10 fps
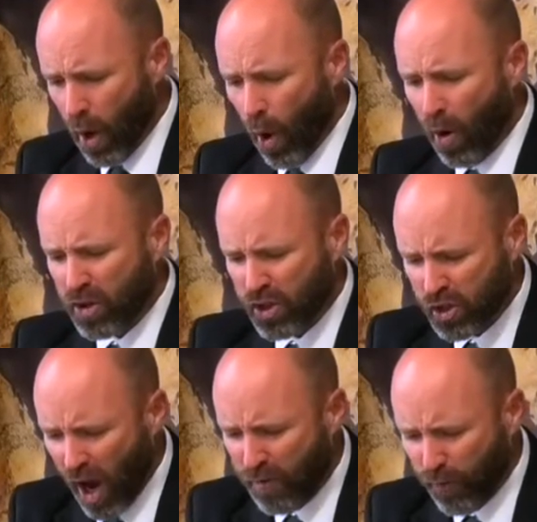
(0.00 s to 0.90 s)
or
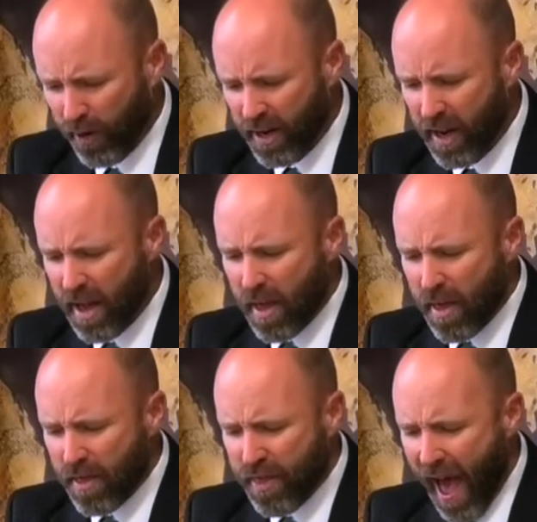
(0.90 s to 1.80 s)
suffering
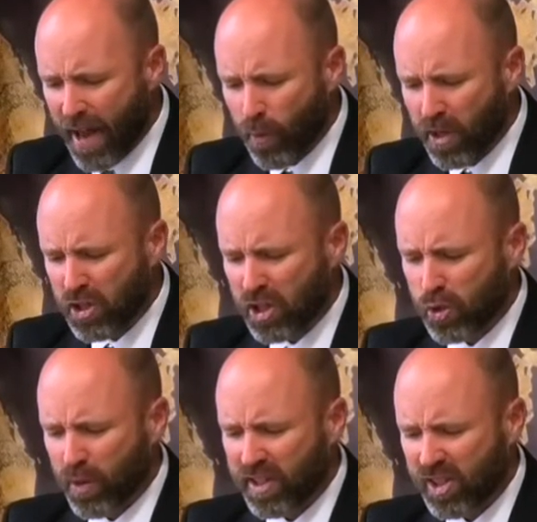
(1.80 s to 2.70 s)
that which is
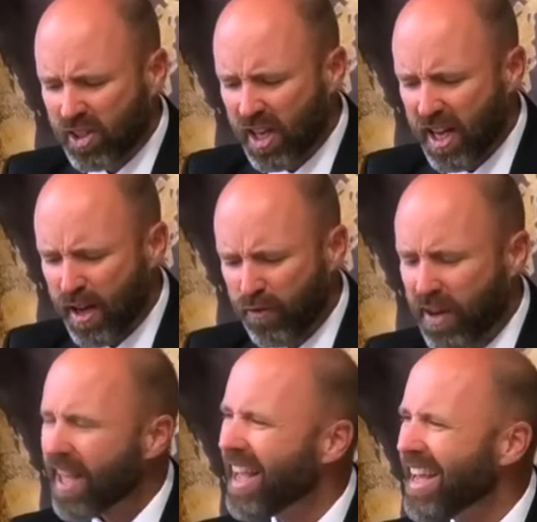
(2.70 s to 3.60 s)
received
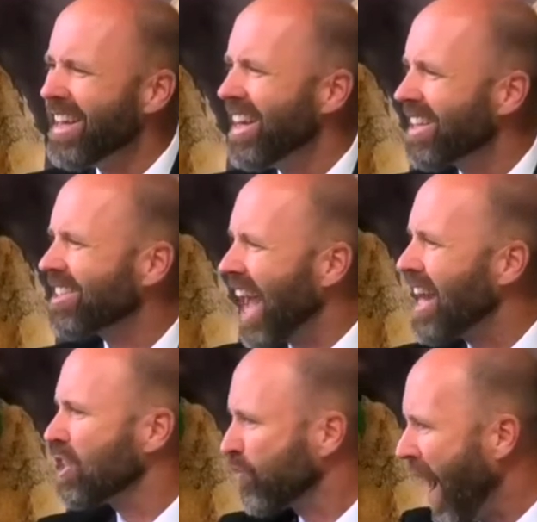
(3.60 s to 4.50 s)
in
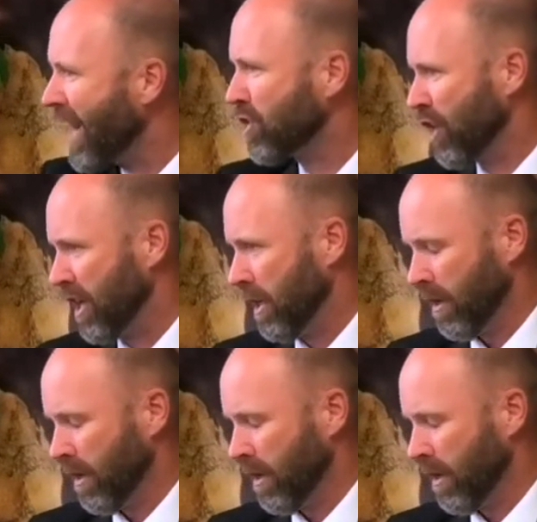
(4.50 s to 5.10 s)
satisfaction